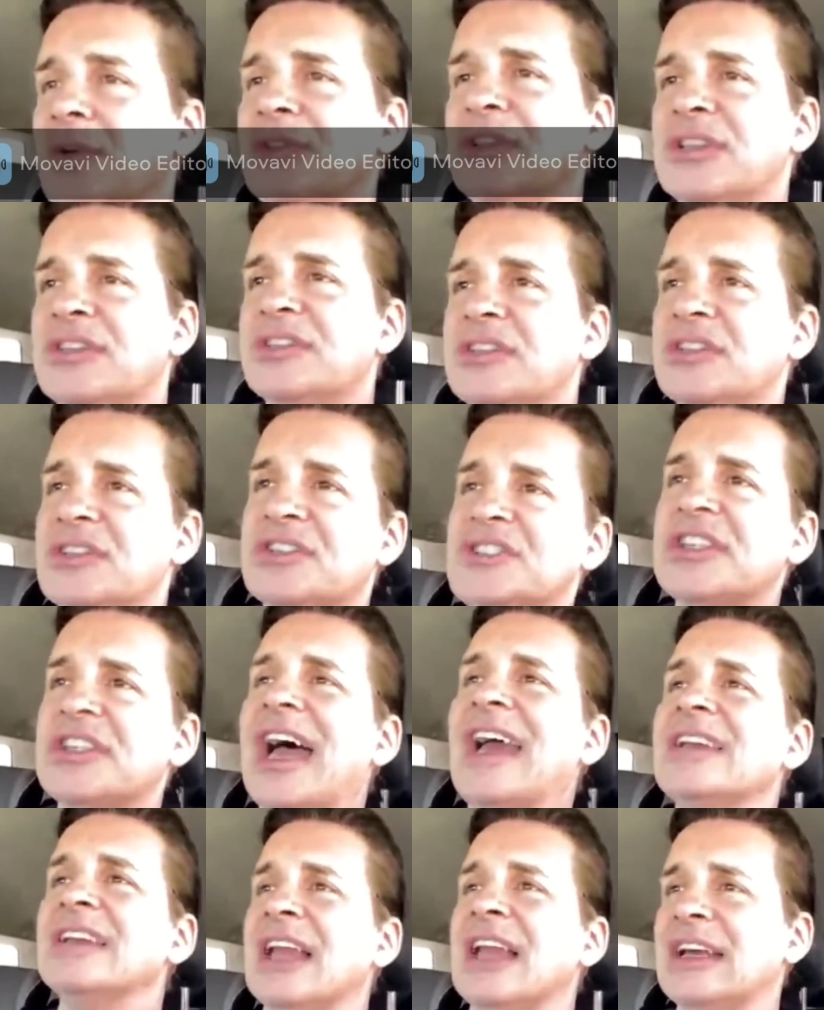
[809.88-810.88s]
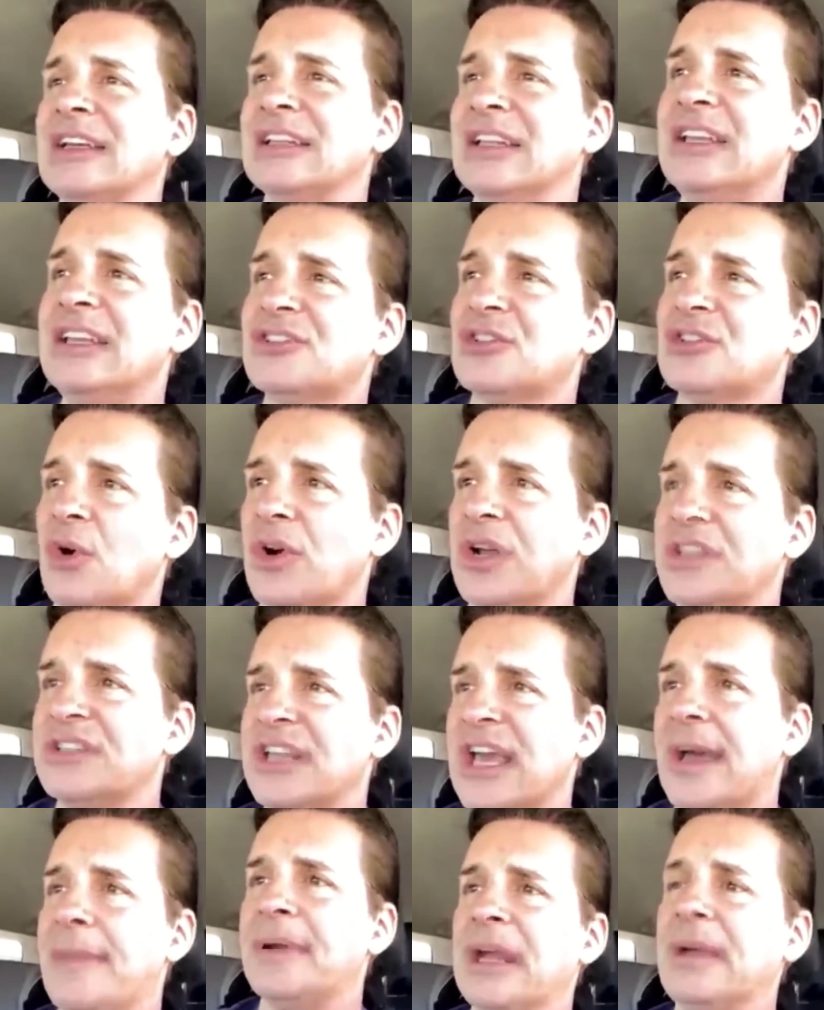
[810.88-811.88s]
this sideline leak story is
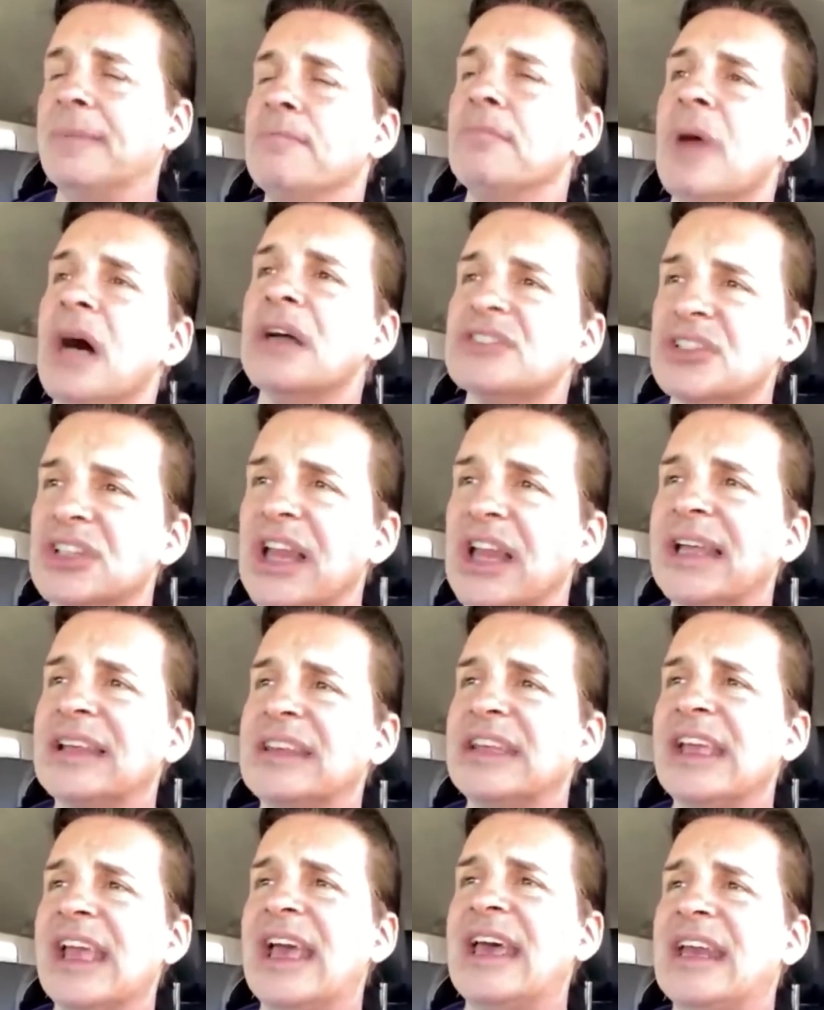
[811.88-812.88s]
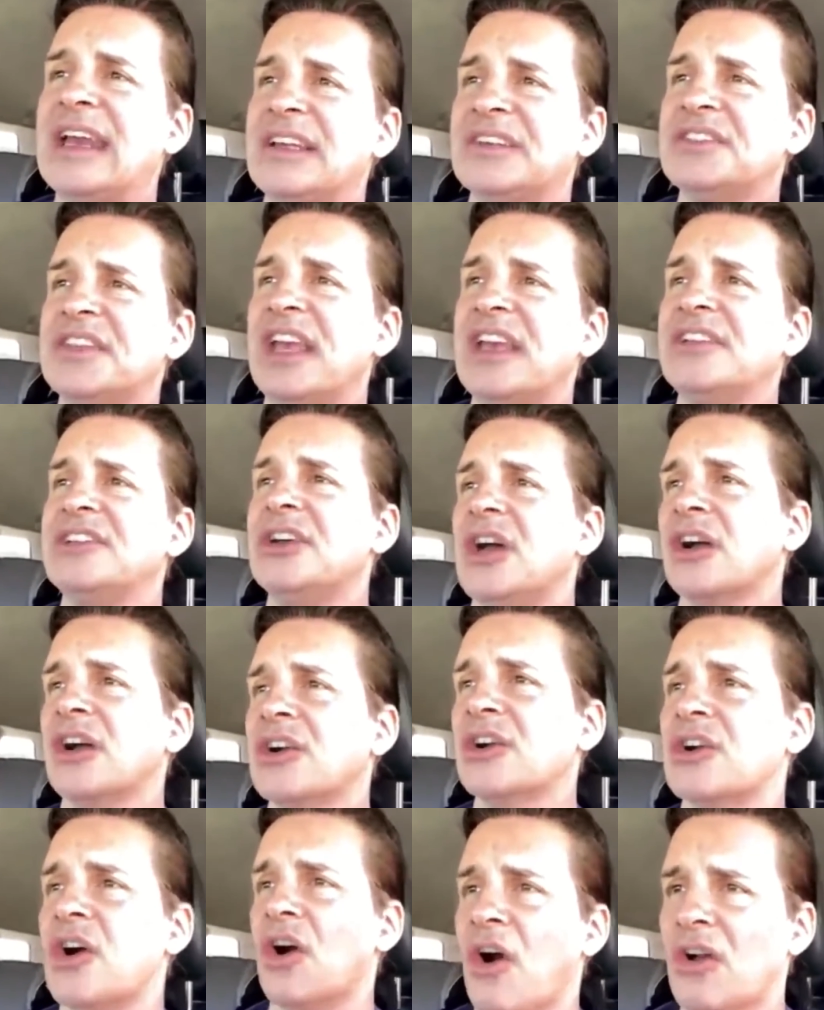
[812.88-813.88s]
happening, much like the NSA
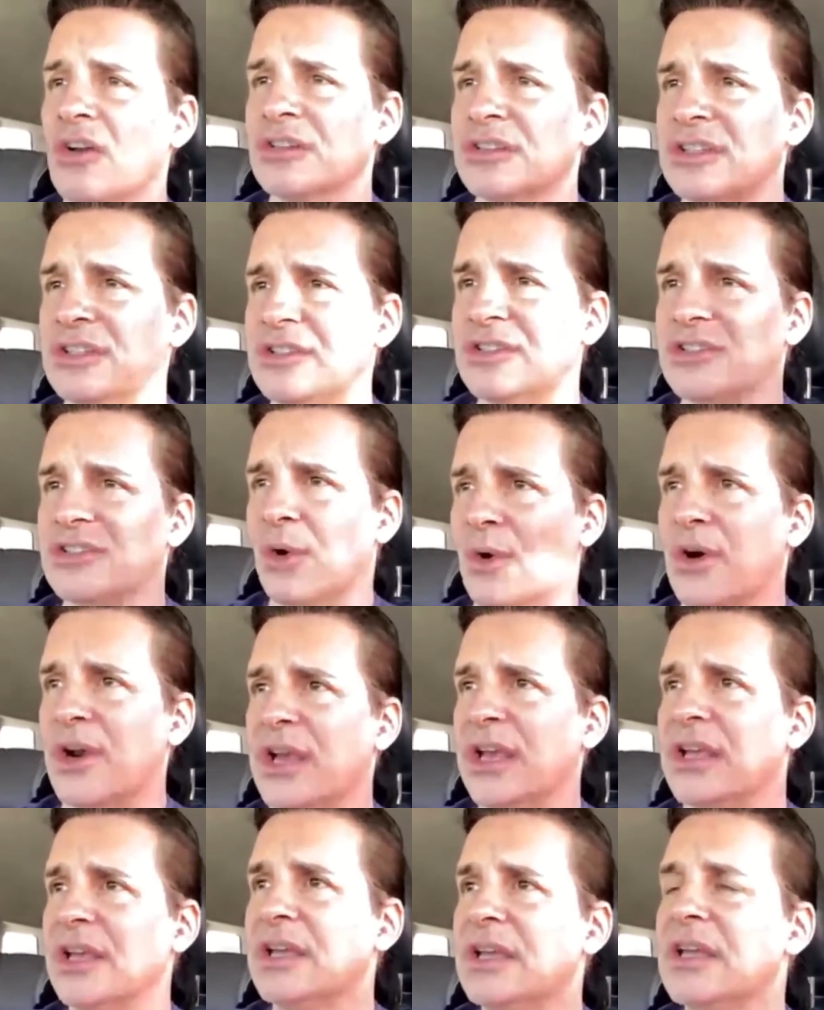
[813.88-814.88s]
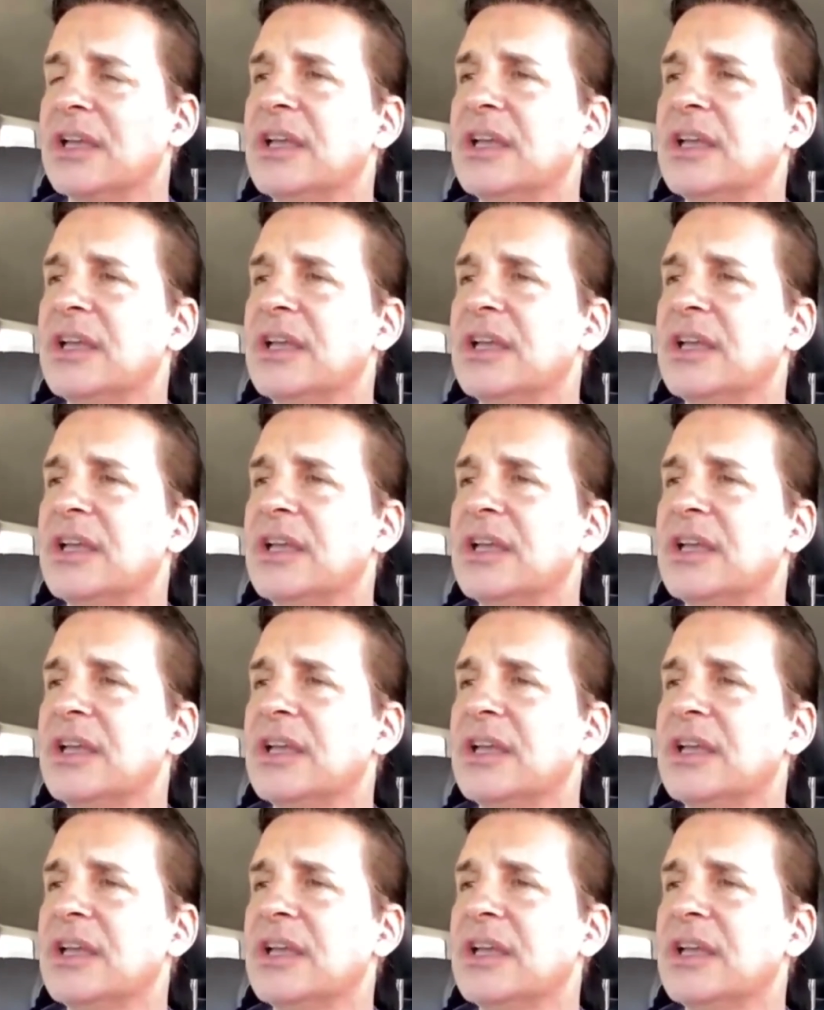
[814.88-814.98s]
Tucker Carlson story.